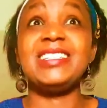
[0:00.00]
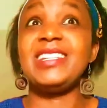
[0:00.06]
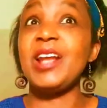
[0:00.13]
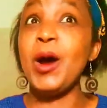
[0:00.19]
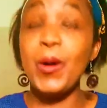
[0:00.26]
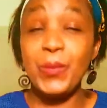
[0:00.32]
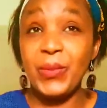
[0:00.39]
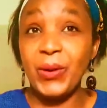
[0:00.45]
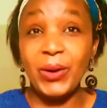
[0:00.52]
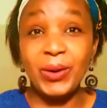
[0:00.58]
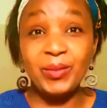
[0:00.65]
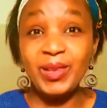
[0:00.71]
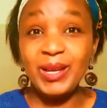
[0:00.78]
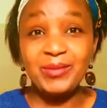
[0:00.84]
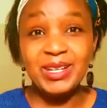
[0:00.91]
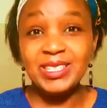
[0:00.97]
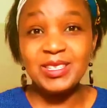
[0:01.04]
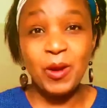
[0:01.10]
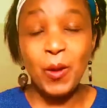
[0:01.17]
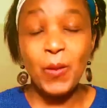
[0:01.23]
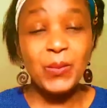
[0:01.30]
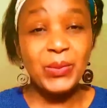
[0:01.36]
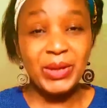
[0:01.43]
no problem at
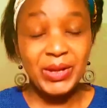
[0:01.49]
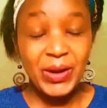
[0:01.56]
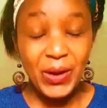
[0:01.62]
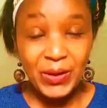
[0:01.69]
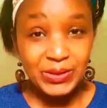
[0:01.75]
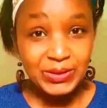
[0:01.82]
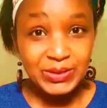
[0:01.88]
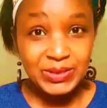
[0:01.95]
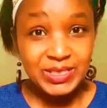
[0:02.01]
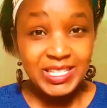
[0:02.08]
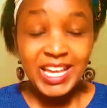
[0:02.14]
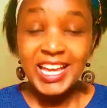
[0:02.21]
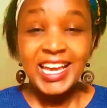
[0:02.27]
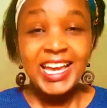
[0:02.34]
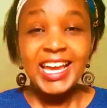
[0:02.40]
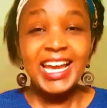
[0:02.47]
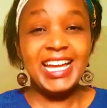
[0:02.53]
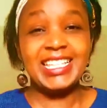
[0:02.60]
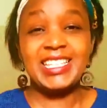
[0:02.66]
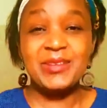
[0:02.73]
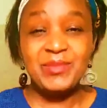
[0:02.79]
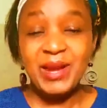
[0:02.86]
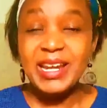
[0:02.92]
all because
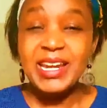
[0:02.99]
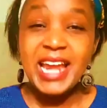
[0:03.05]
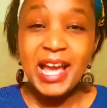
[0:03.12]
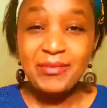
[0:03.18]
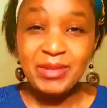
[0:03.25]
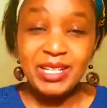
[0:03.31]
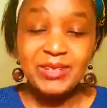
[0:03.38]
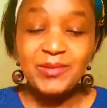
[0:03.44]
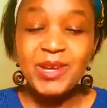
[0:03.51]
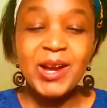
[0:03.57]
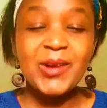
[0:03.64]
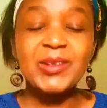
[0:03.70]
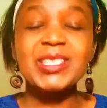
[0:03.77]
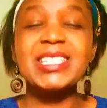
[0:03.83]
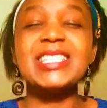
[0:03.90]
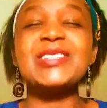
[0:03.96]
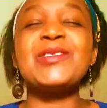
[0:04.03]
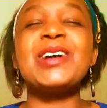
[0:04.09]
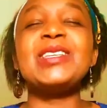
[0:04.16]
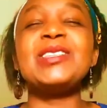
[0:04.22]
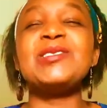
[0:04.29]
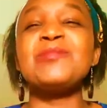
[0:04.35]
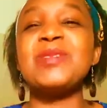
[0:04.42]
it's a pandemic. We are just
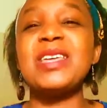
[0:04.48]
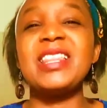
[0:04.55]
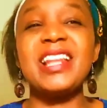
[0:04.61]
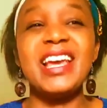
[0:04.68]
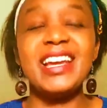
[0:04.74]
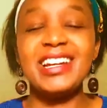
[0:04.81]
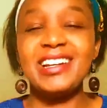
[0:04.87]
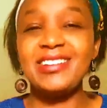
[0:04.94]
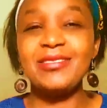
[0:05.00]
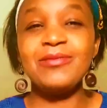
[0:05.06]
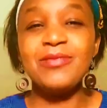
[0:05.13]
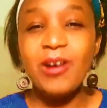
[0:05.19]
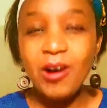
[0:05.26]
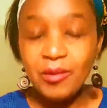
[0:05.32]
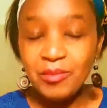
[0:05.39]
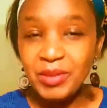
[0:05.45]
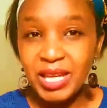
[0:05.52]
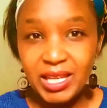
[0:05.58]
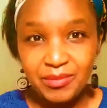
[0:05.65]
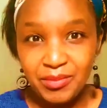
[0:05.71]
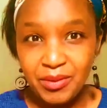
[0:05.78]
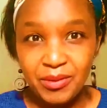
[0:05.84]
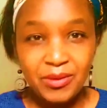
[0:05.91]
going to be like four
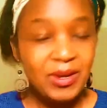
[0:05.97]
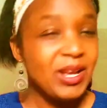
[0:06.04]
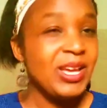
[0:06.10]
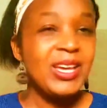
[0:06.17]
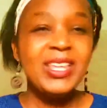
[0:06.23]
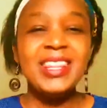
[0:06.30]
people.